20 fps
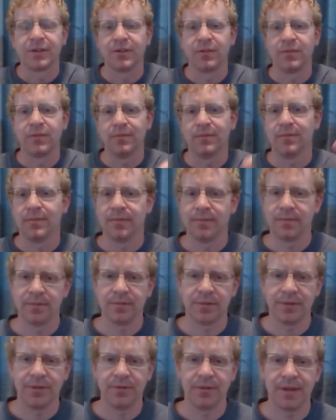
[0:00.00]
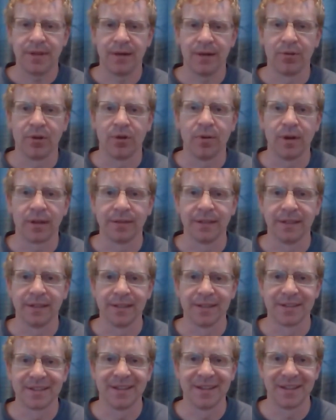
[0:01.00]
So, doing that one
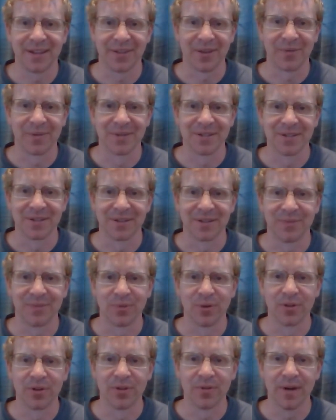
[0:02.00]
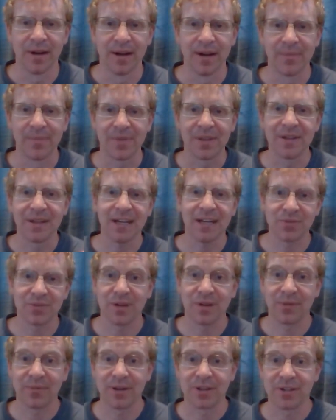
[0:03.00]
quickly because the other ones are a little more new. The
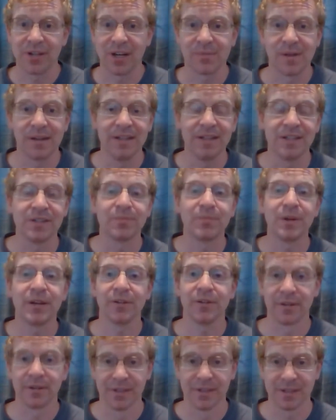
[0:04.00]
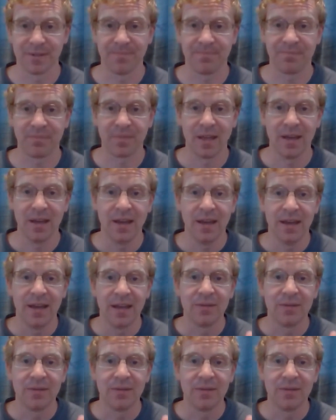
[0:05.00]
next one I want to talk about is imperialism.